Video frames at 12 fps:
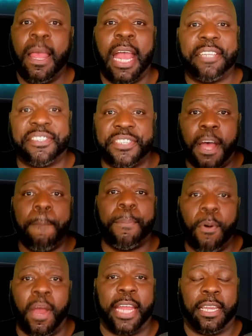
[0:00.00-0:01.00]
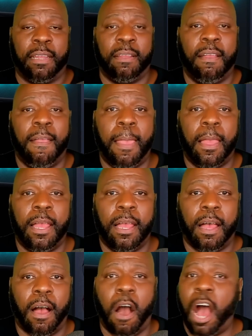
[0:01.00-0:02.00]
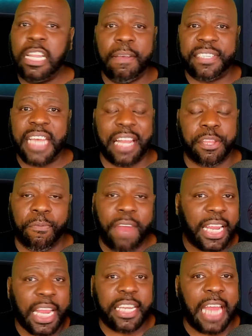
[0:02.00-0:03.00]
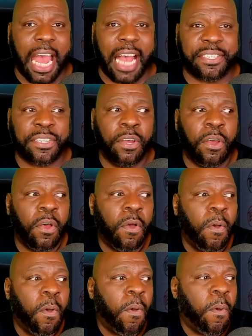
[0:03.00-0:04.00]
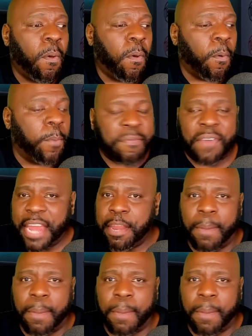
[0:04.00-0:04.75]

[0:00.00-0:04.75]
At some point, all of us have to recognize we're fighting